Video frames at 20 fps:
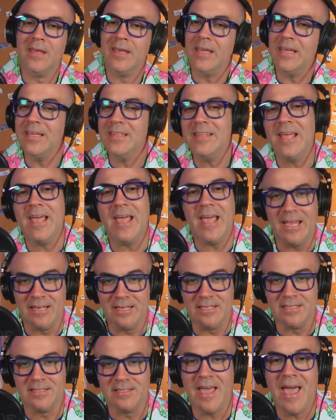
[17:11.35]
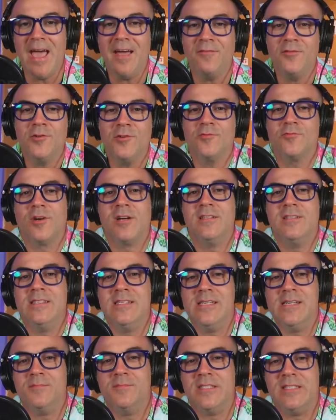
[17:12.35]
In the 80s, after Run
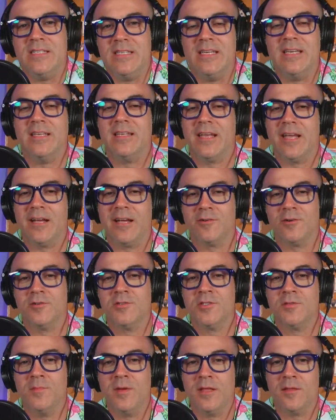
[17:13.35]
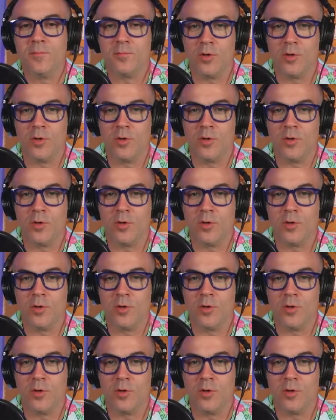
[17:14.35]
DMC and Aerosmith